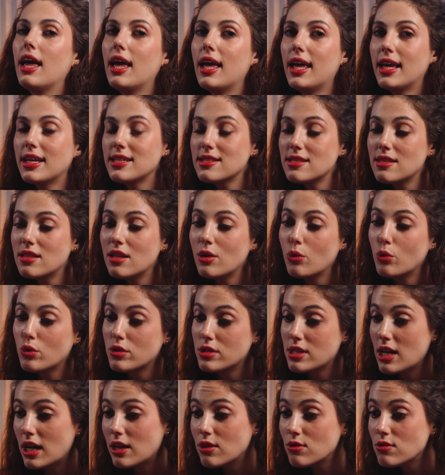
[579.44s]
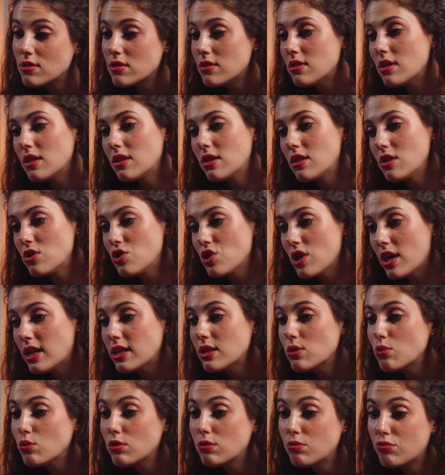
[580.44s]
as there were doubts that the
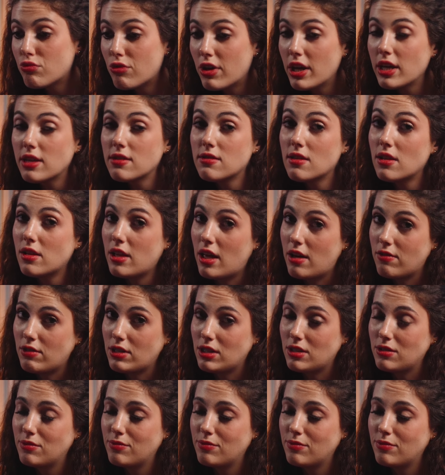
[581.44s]
chart would break the level.